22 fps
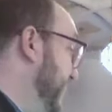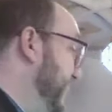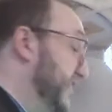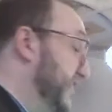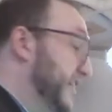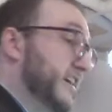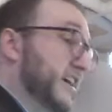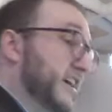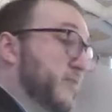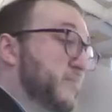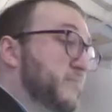
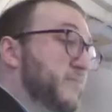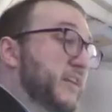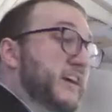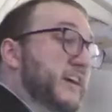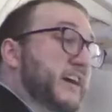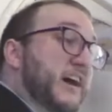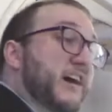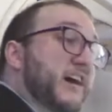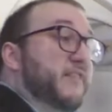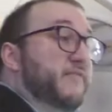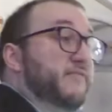unique, I'll play it
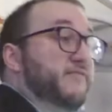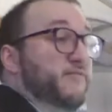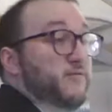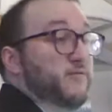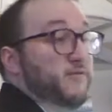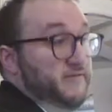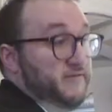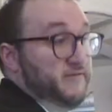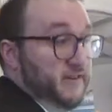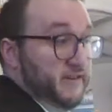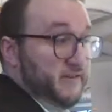on a
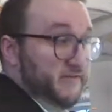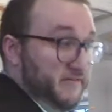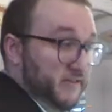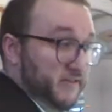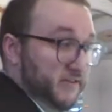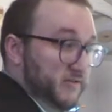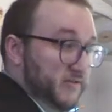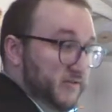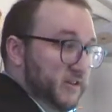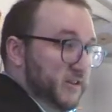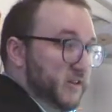four-foot
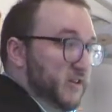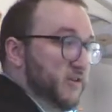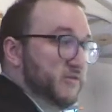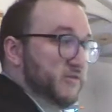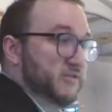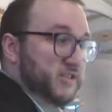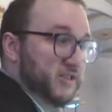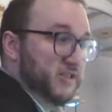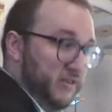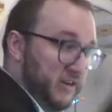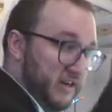flute alone,
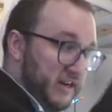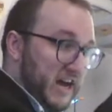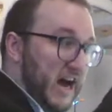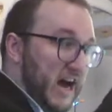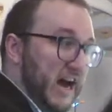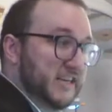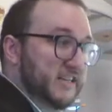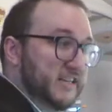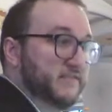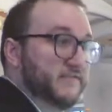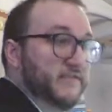so an
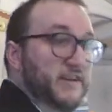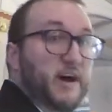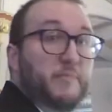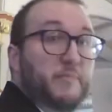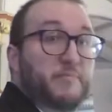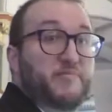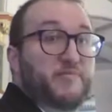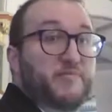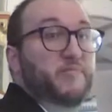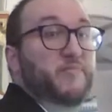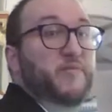octave
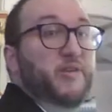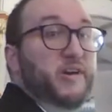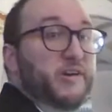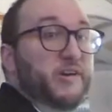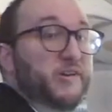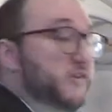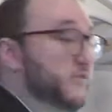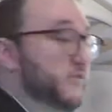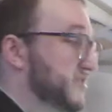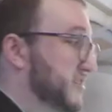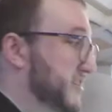up from where you're
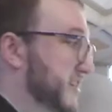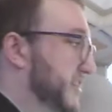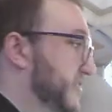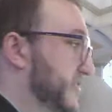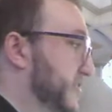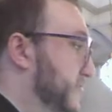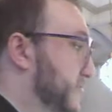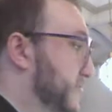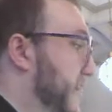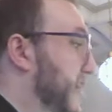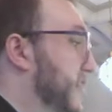used to
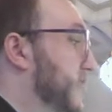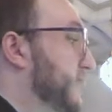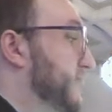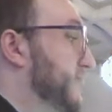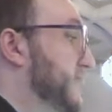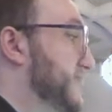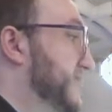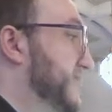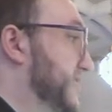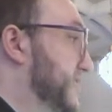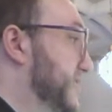hearing piano
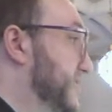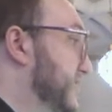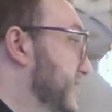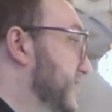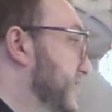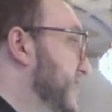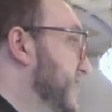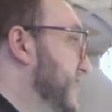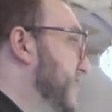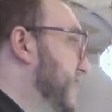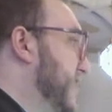music.
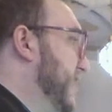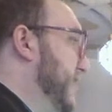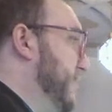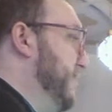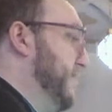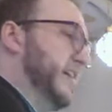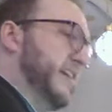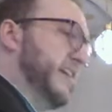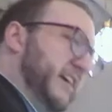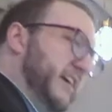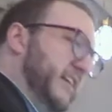Um,
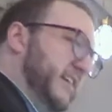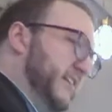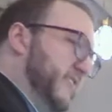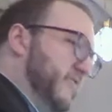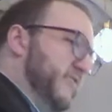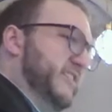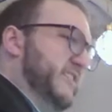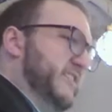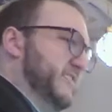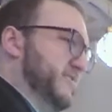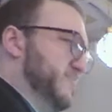and it can
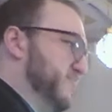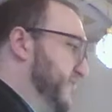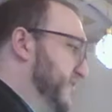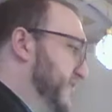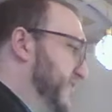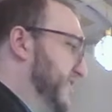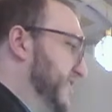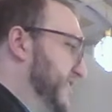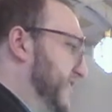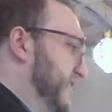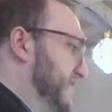create this
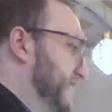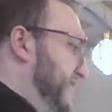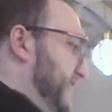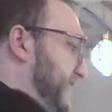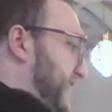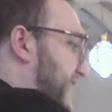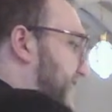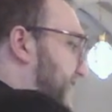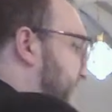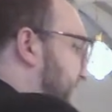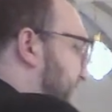really
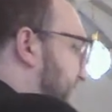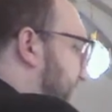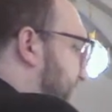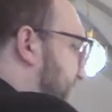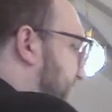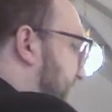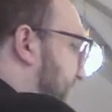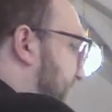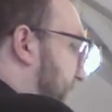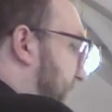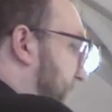lovely
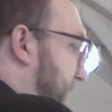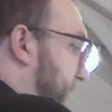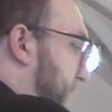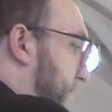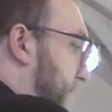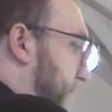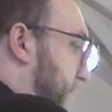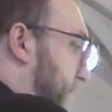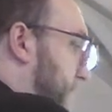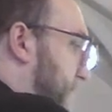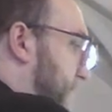um,
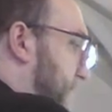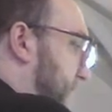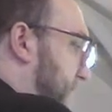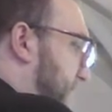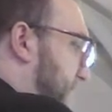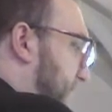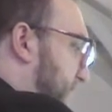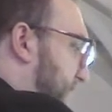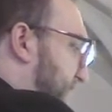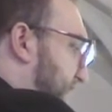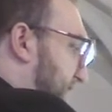
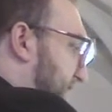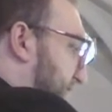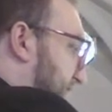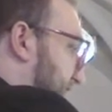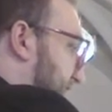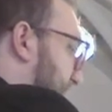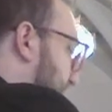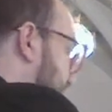effect.